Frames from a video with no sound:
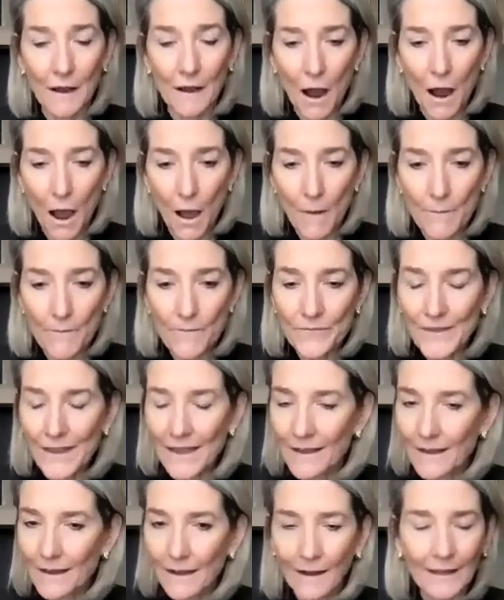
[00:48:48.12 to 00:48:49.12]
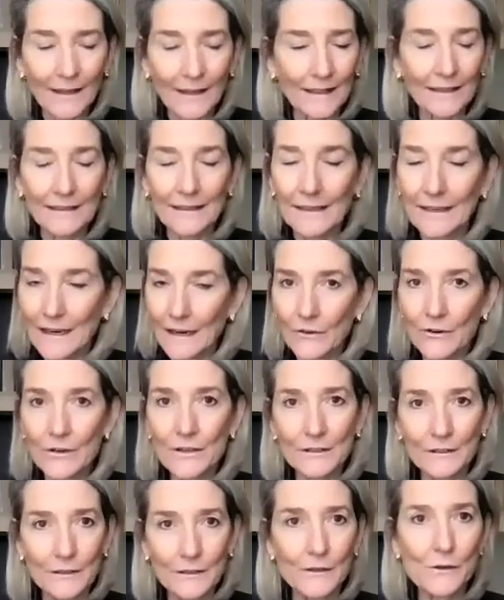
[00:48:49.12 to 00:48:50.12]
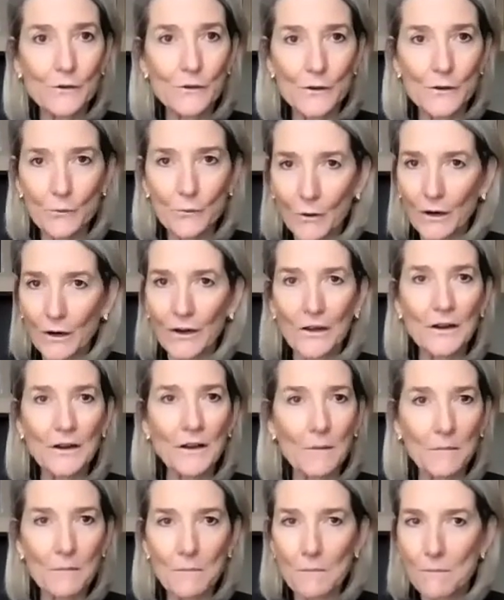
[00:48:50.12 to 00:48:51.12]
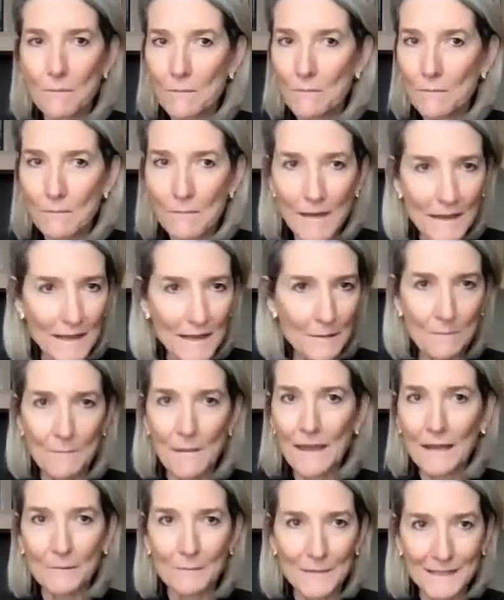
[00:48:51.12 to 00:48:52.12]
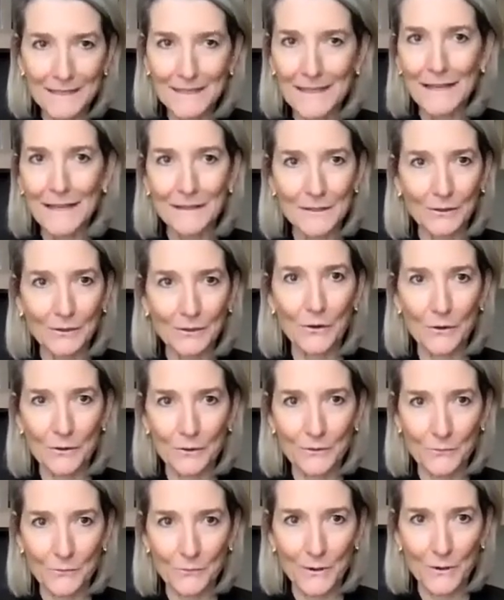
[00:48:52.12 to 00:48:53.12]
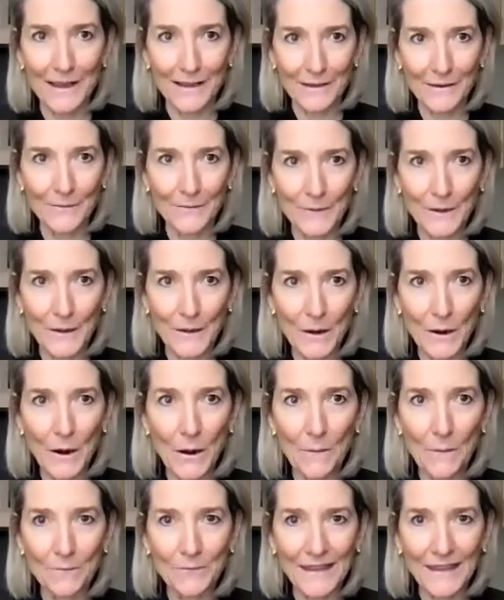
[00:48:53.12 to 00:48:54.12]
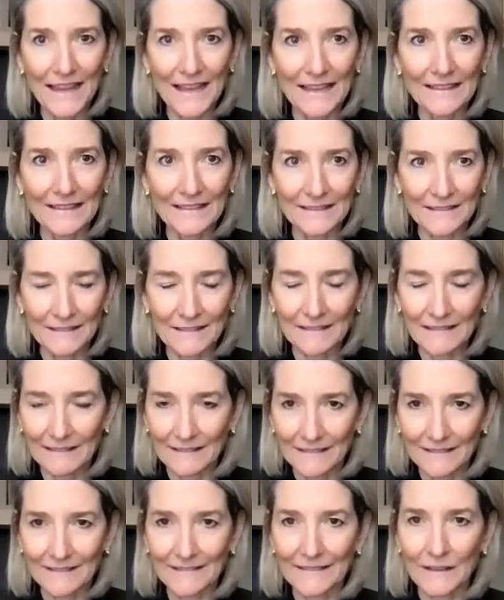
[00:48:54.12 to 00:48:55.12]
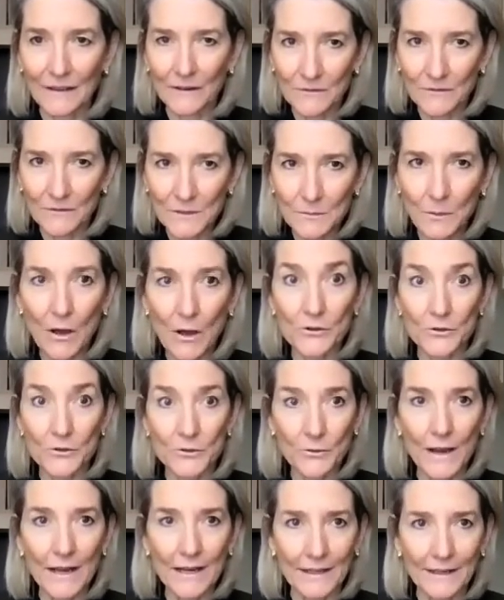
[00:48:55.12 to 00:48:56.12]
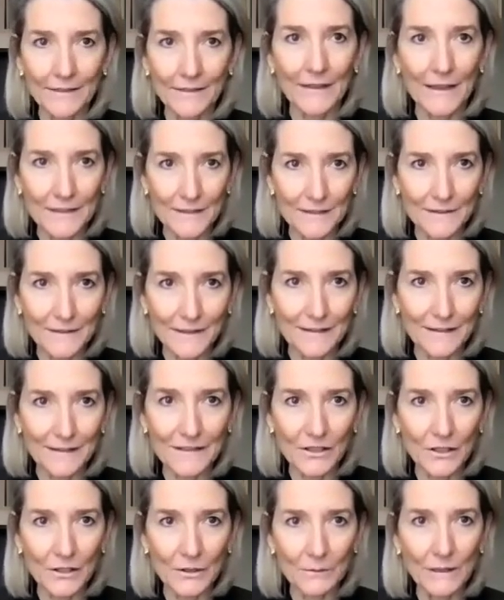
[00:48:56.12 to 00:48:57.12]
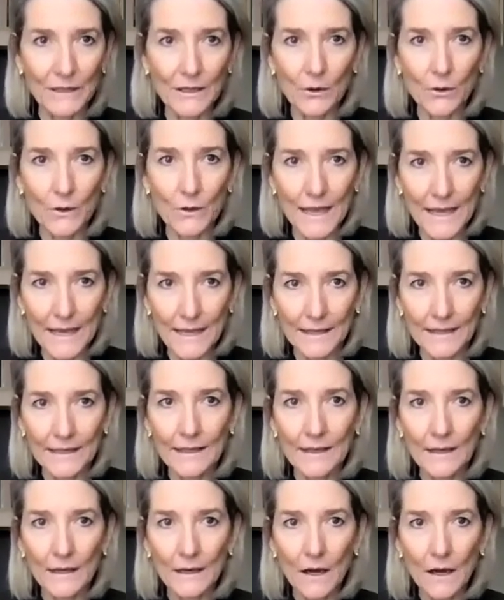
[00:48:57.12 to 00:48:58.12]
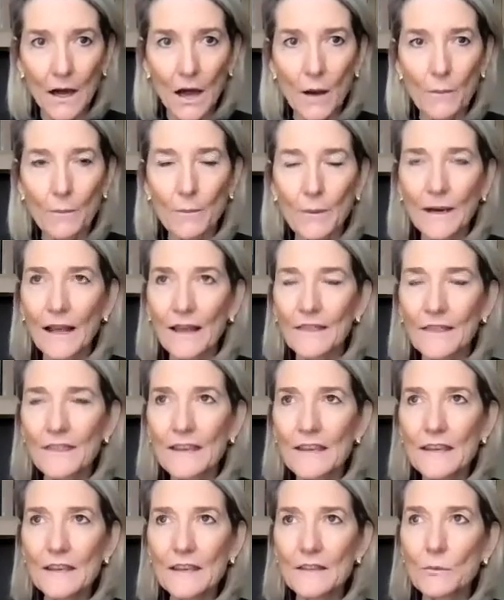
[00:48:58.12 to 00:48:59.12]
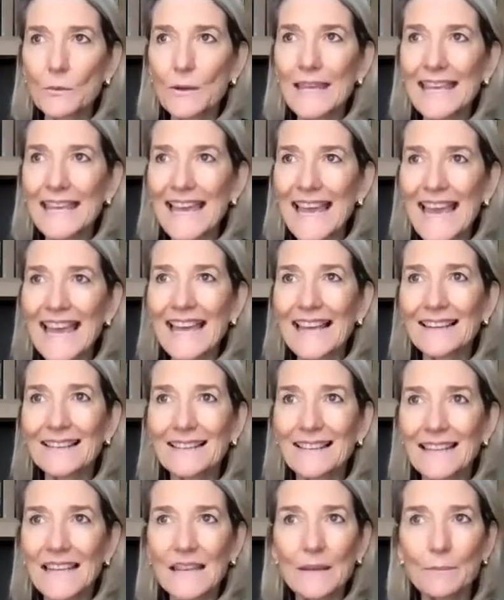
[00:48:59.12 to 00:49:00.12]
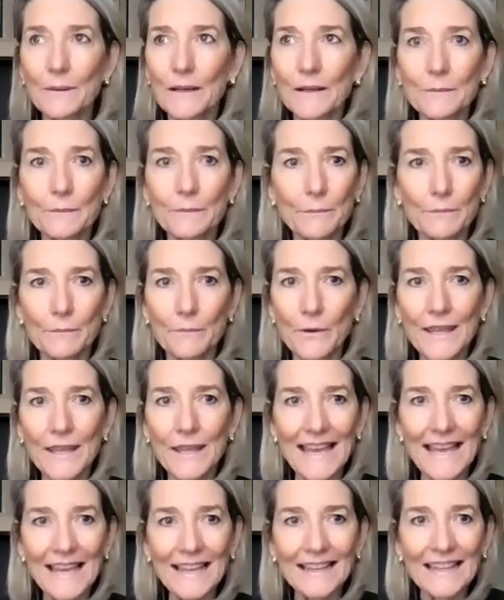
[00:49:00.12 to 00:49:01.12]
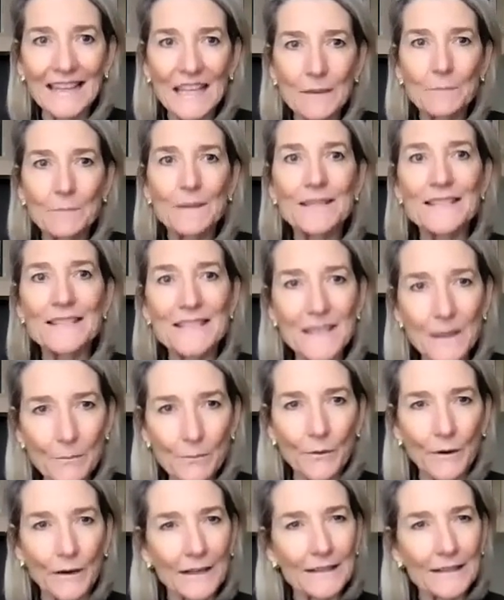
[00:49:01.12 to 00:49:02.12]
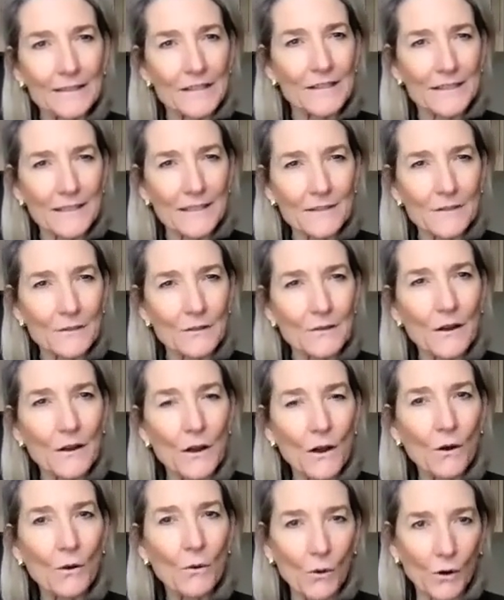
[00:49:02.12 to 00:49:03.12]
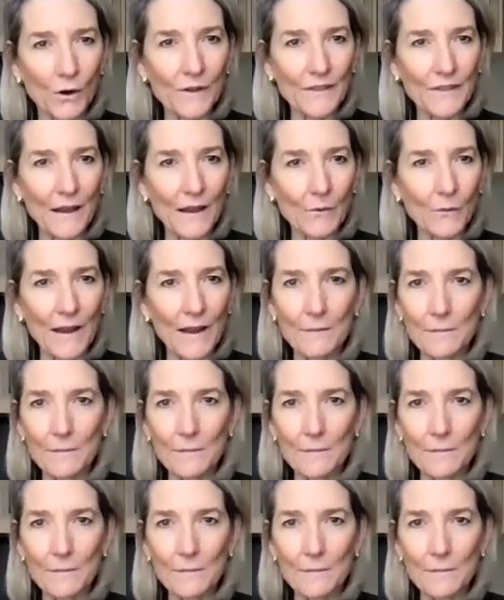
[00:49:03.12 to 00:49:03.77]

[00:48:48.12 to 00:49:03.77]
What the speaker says: I can guarantee you we're going to make mistakes along the way. And, spotters ready. That's going to be okay. But I think we can't keep it separate. It just doesn't work that way.